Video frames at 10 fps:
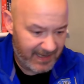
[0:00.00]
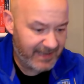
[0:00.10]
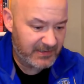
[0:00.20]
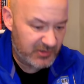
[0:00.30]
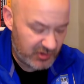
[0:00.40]

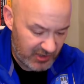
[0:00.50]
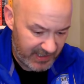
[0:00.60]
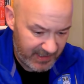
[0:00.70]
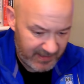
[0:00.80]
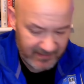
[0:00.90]

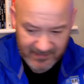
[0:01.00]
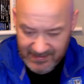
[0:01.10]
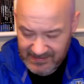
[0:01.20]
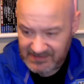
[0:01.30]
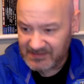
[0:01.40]
XG and
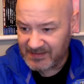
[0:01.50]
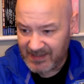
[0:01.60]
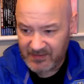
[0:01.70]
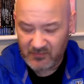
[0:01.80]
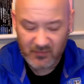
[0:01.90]
this and
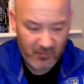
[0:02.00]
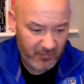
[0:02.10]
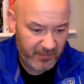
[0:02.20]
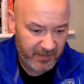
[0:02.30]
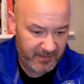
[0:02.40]
that and
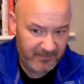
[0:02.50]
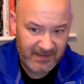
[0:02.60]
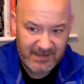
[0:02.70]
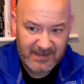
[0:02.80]
other, and